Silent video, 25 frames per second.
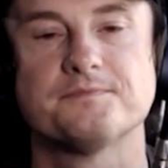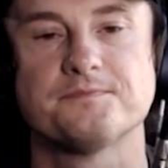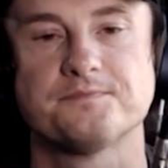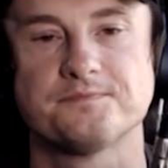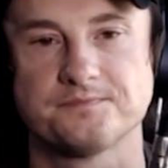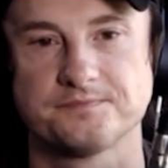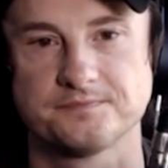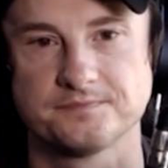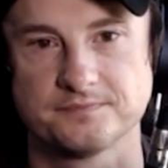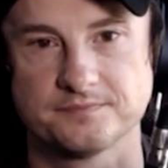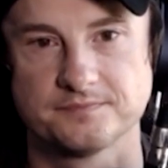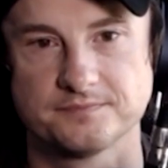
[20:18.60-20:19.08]

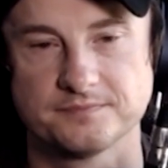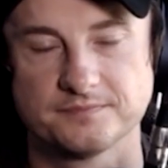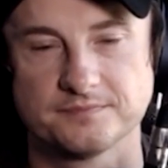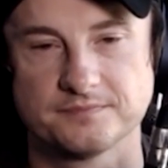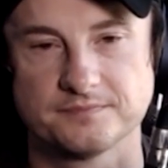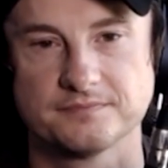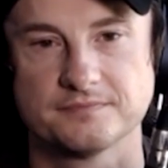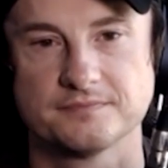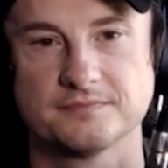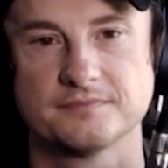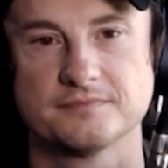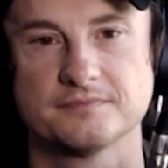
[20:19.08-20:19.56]

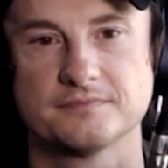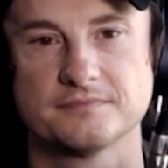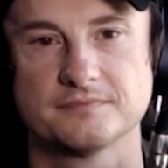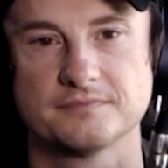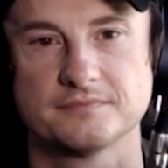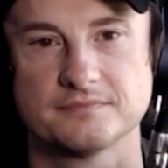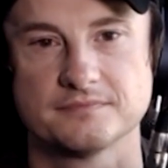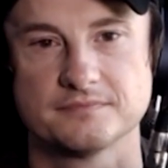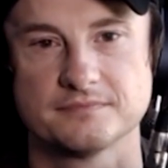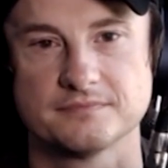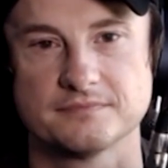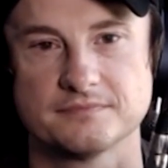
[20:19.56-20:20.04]

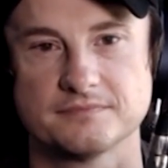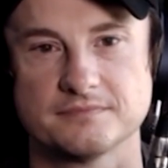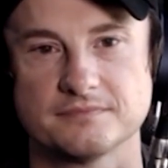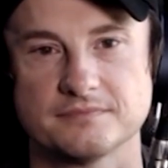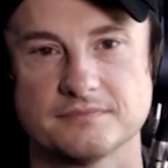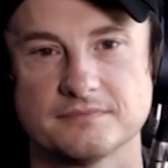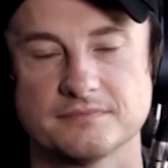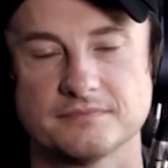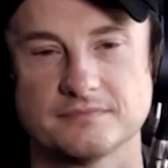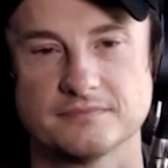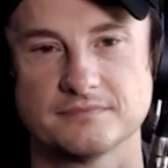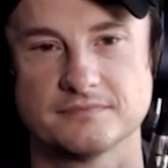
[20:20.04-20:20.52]

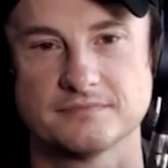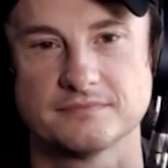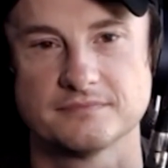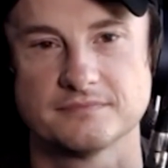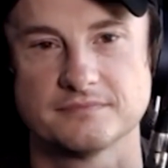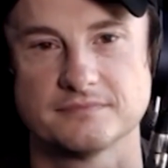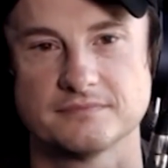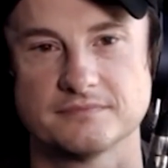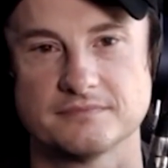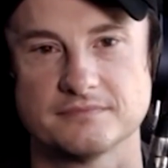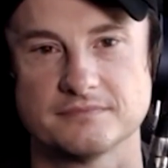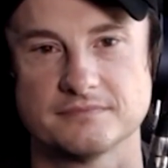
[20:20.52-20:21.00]

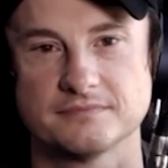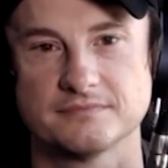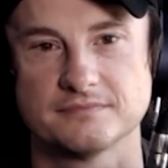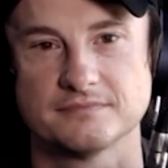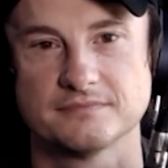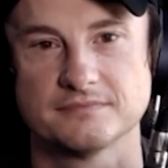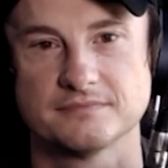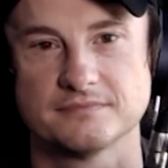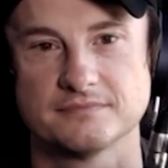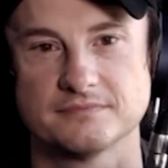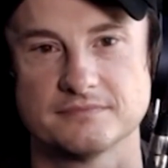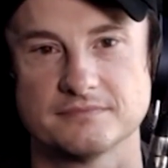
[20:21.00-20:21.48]

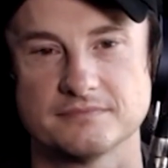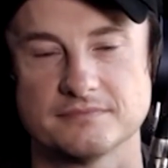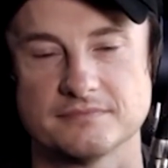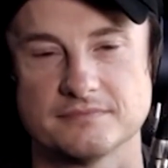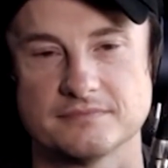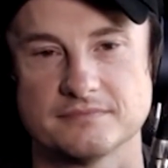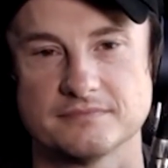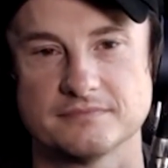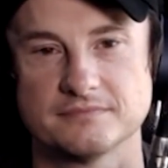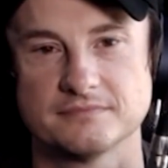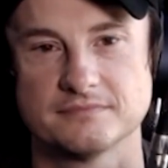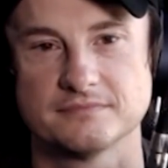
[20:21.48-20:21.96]

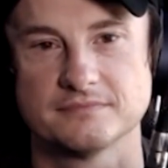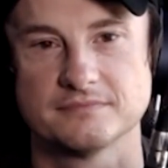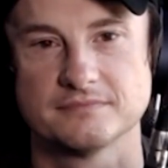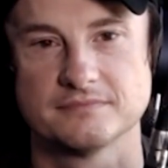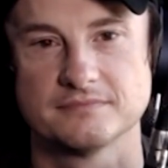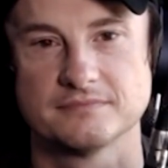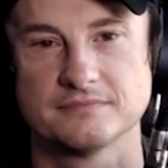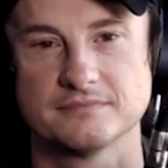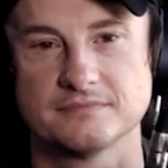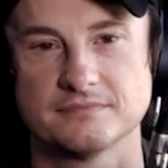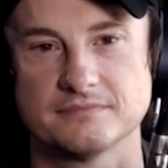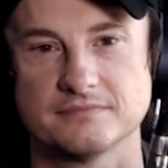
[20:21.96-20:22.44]

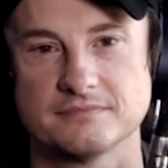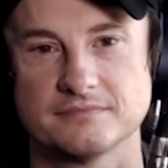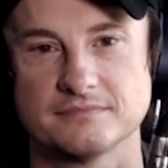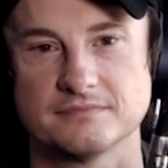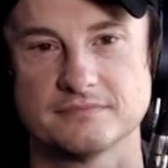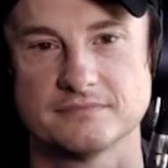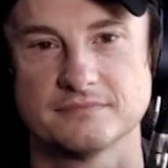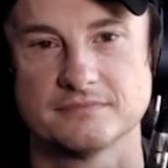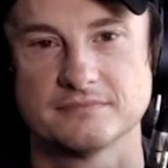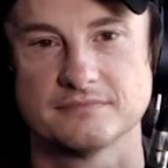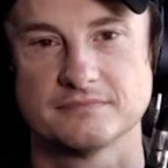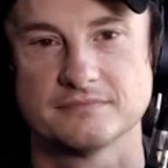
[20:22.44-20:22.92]

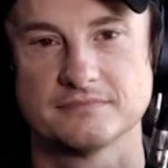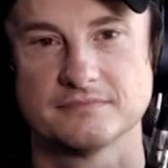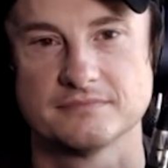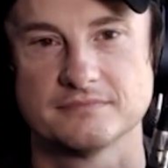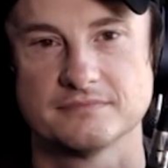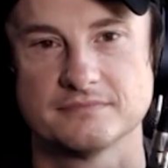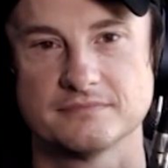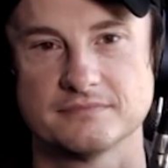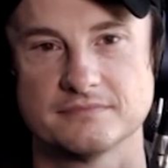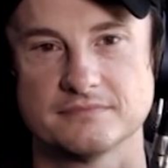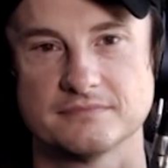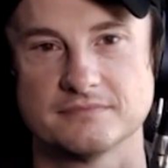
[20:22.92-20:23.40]

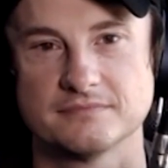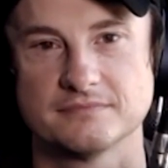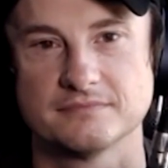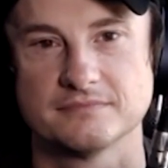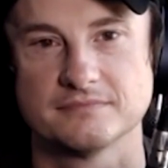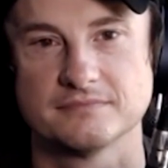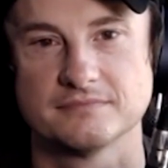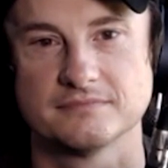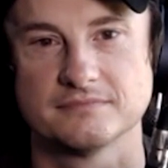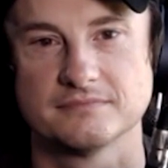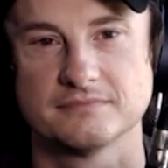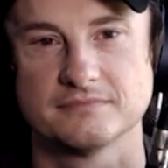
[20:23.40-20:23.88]

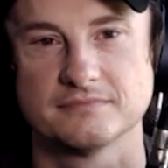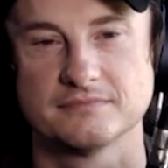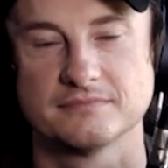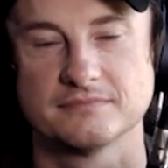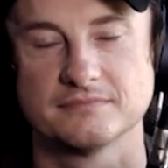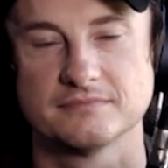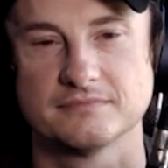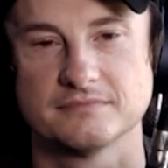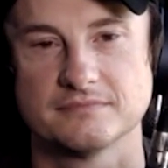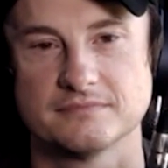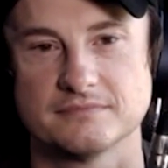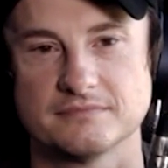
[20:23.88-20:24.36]

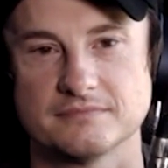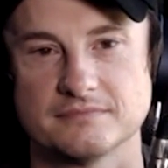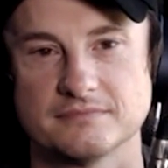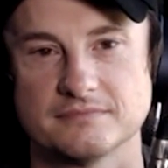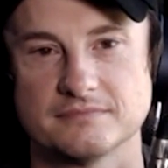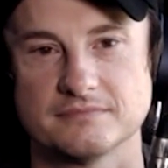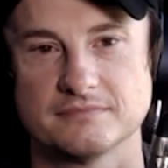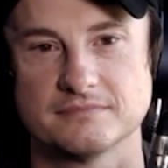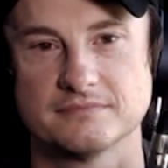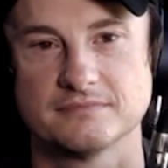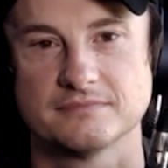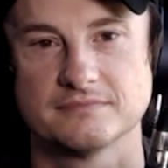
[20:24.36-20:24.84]

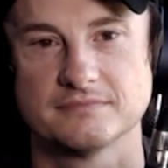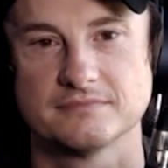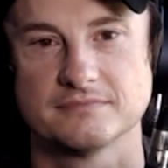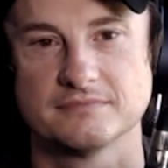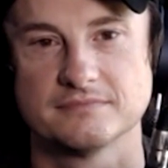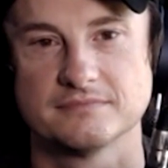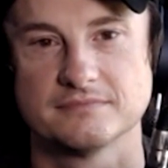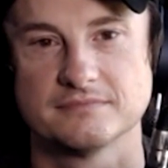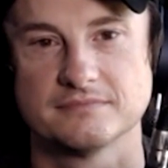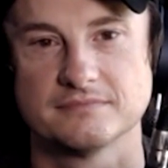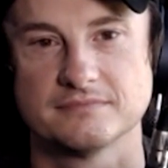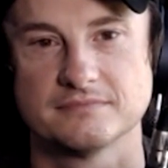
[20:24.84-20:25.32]
(not speaking)